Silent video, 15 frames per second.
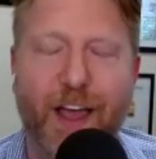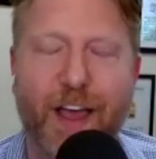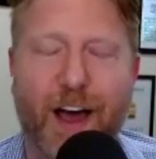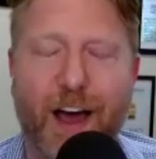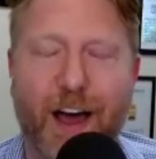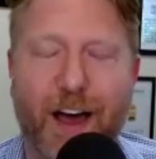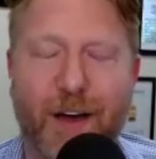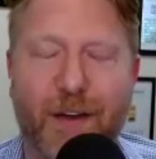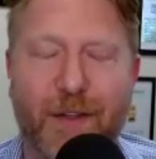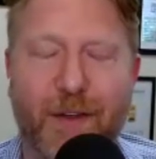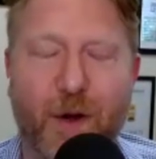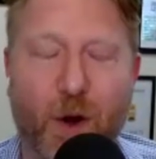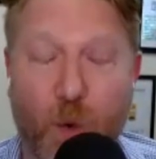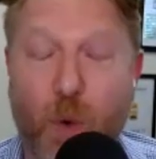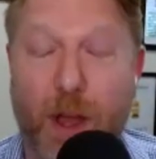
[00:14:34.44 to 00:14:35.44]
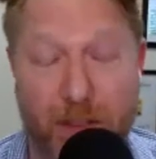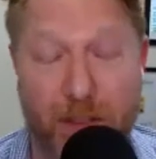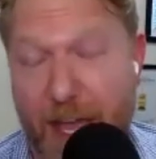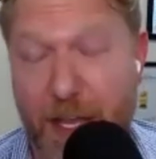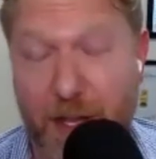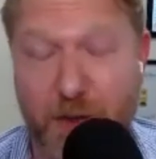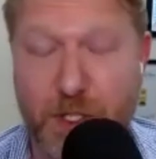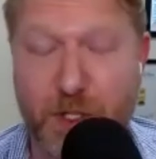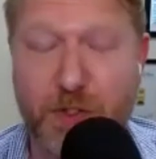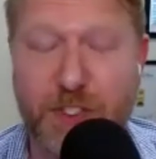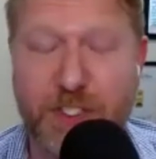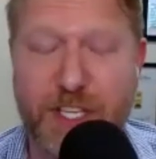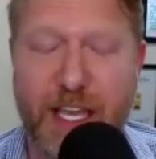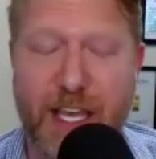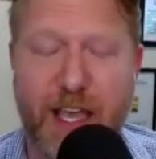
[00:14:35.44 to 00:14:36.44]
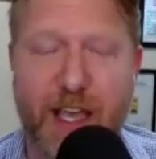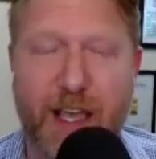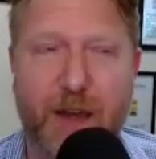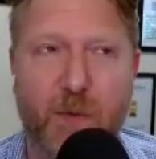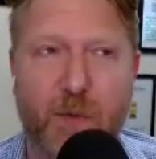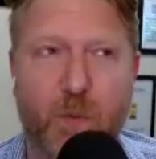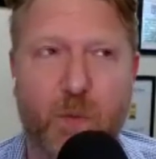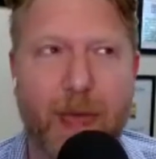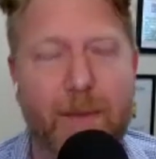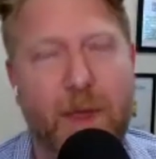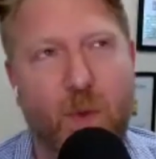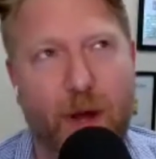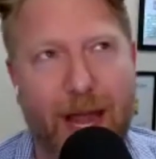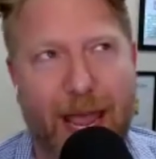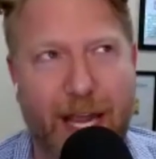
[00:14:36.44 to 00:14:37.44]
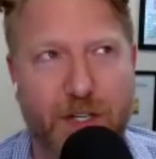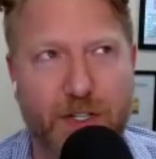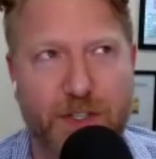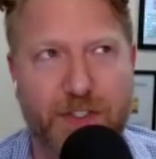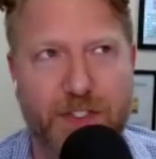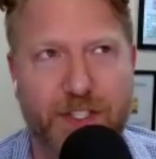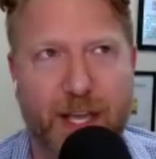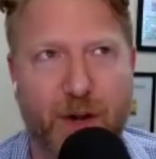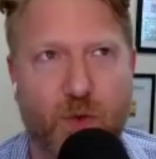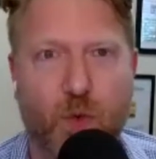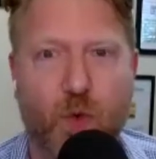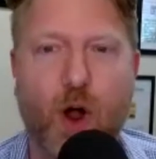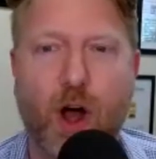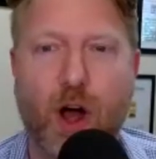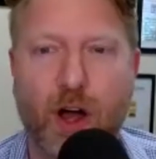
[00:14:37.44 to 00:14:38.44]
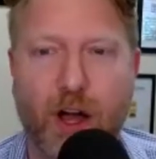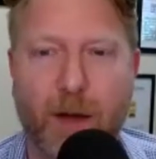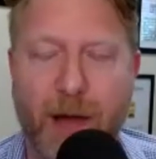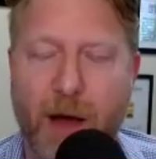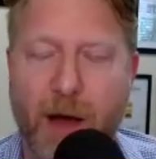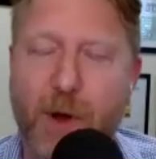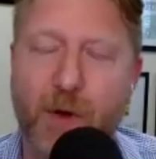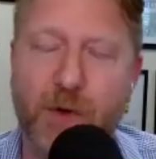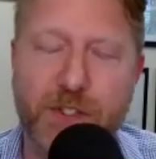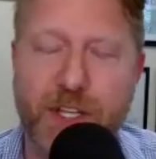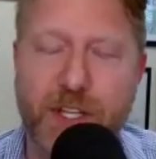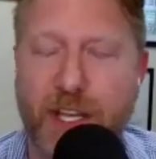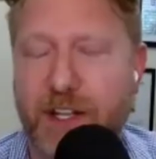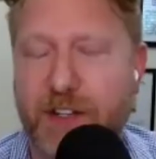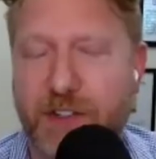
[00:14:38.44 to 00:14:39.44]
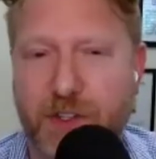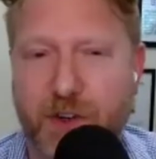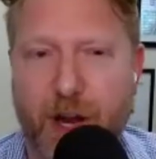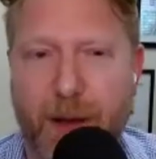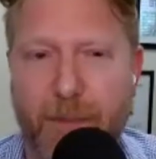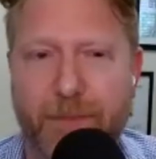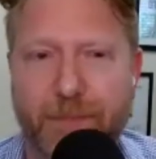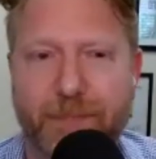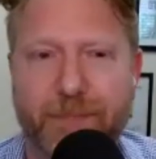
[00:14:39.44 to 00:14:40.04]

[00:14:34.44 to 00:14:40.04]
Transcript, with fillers: uh, or what that you do see in maybe what agents get wrong about posting an instagram